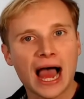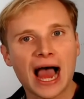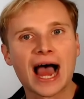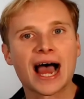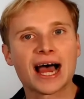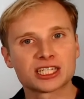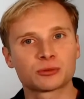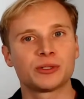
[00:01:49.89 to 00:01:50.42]

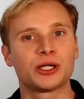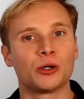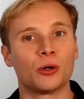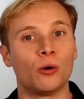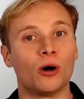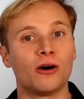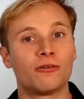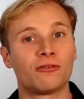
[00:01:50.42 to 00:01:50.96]
as we
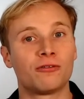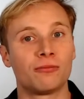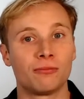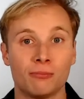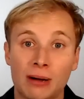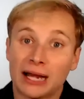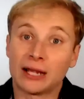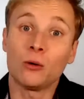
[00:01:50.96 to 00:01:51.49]
go of
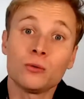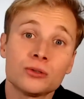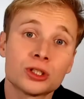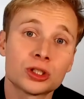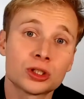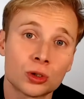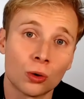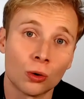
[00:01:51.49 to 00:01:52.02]
my own
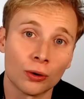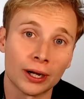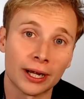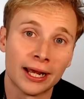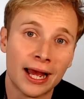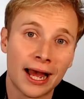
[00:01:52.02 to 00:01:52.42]
story